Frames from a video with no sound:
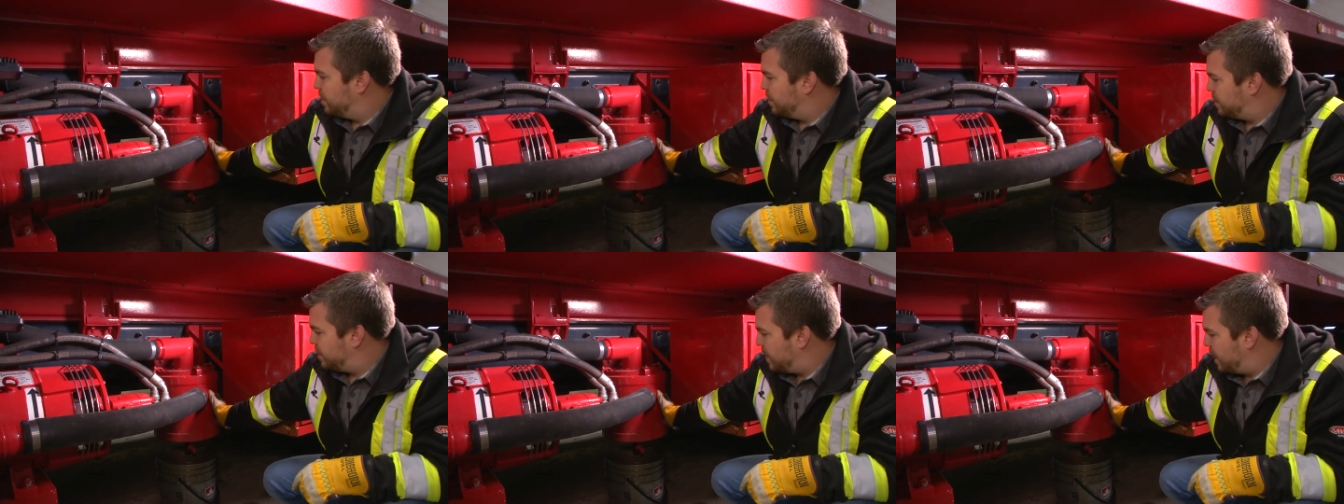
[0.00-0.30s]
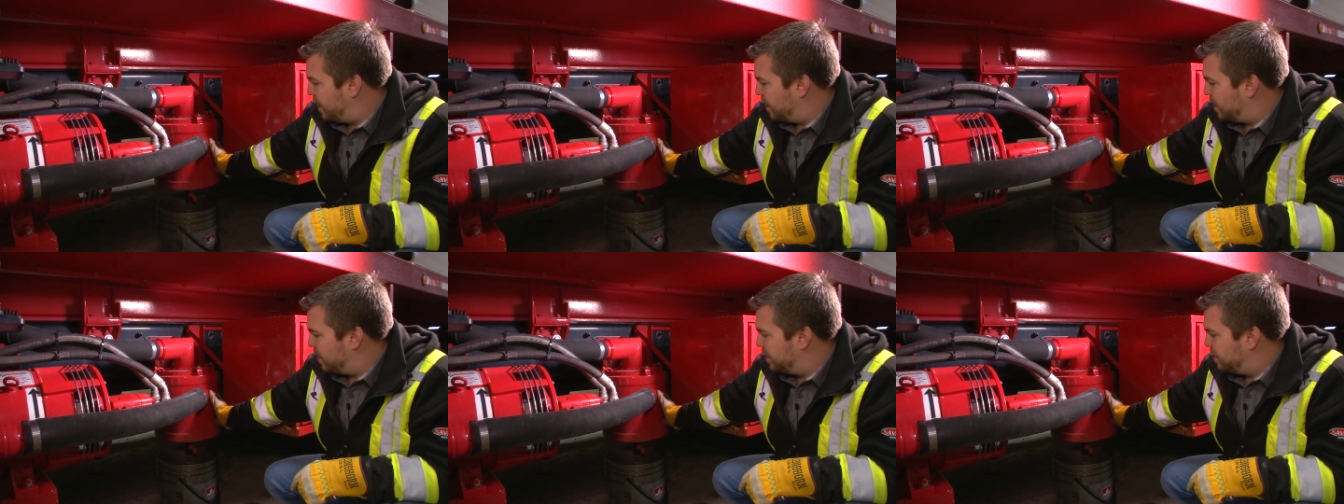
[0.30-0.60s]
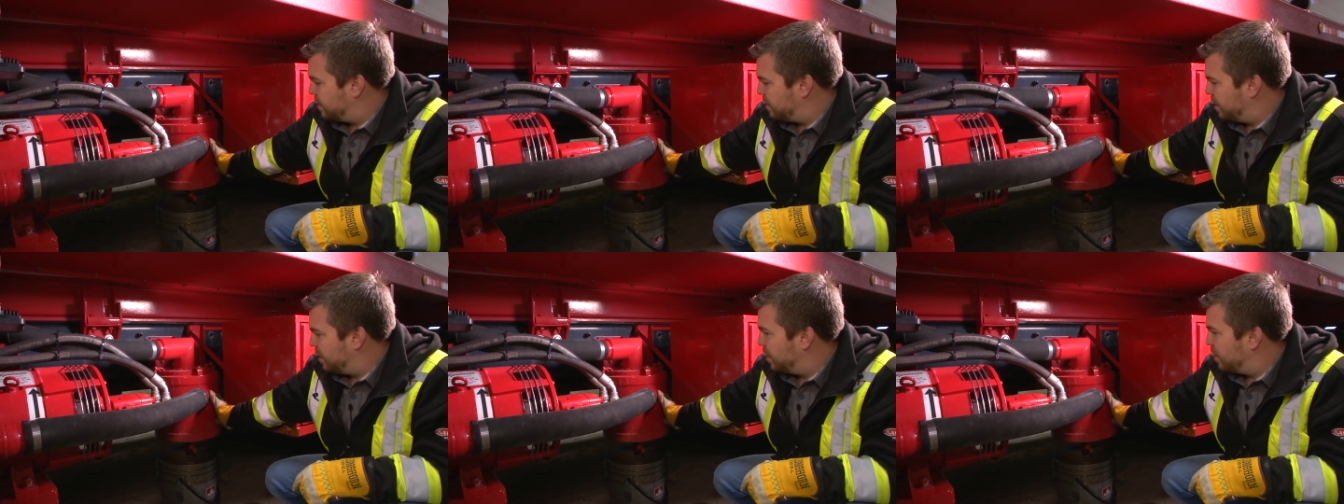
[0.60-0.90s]
tank
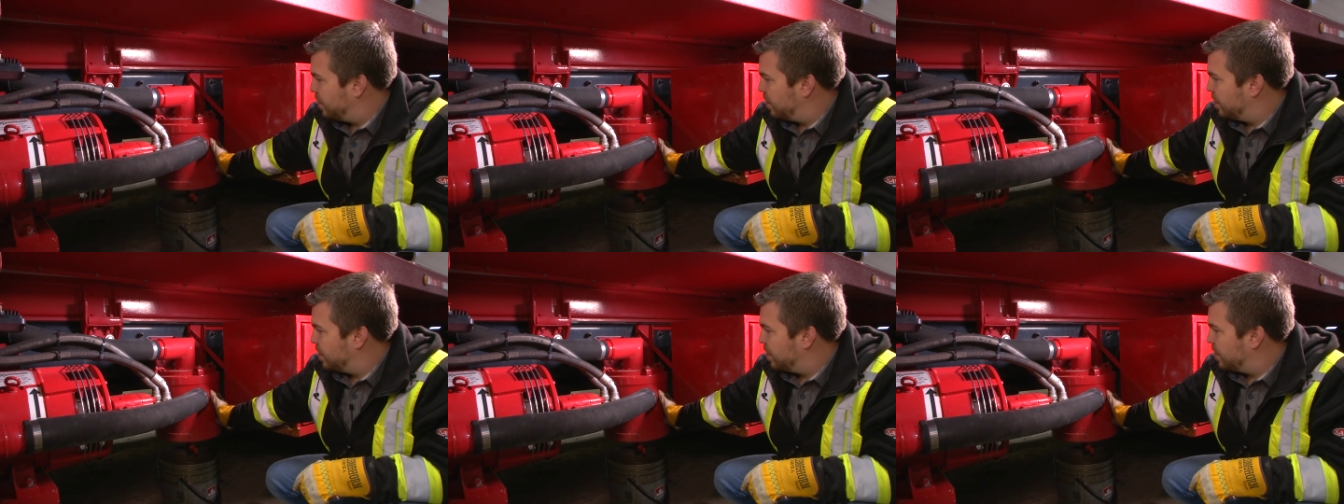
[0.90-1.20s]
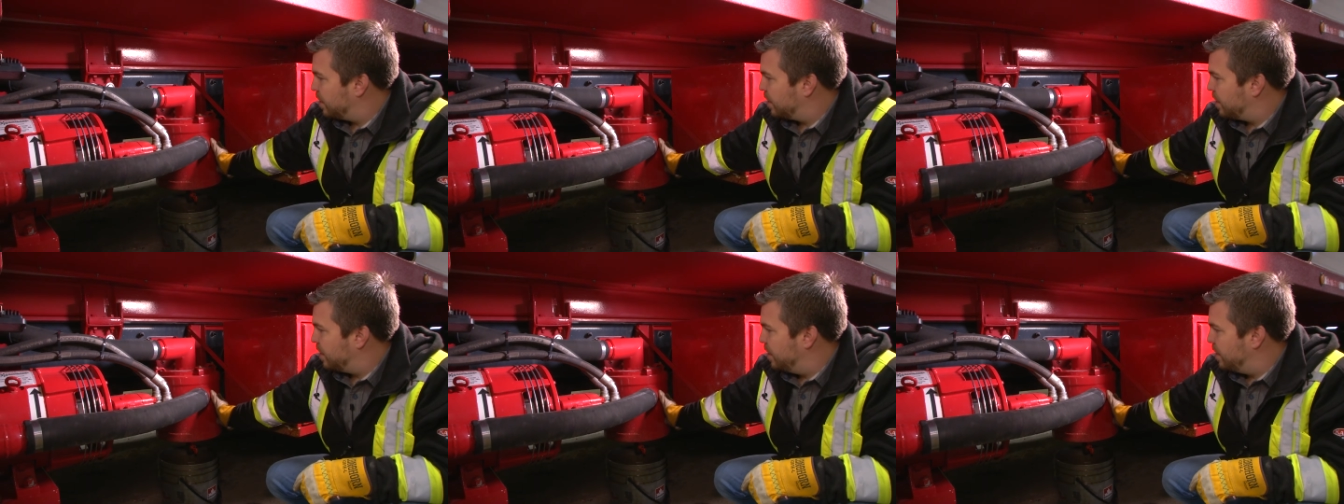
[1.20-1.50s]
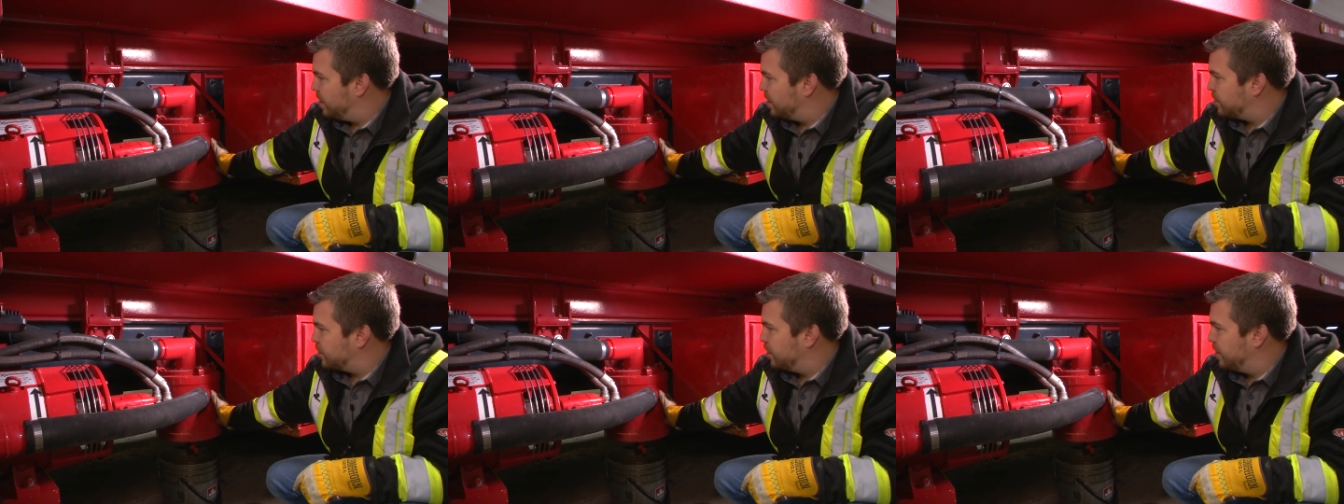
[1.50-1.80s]
is in good
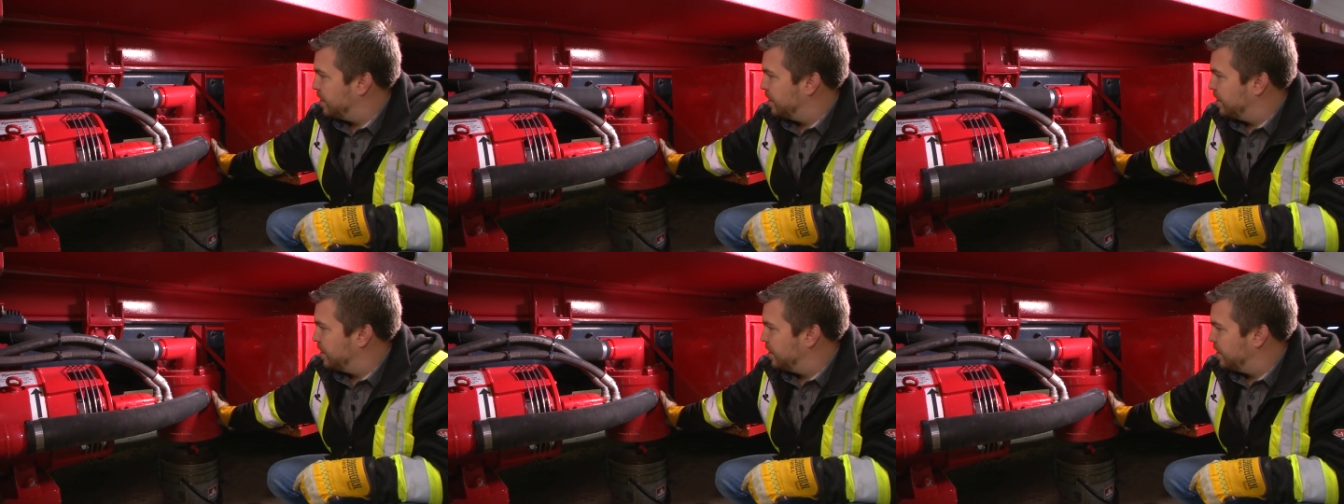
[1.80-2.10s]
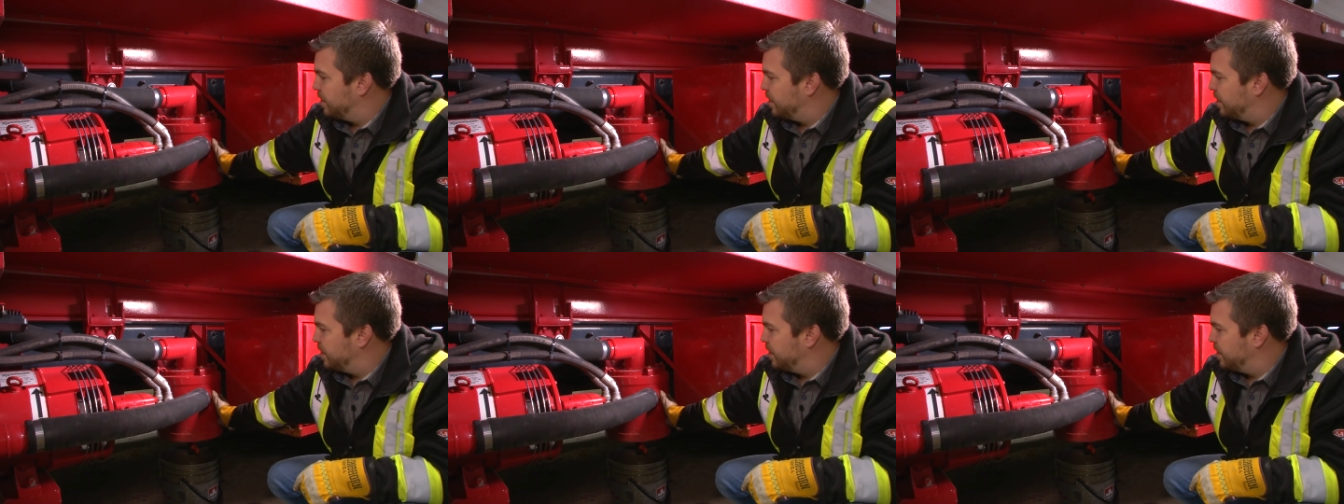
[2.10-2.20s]
condition,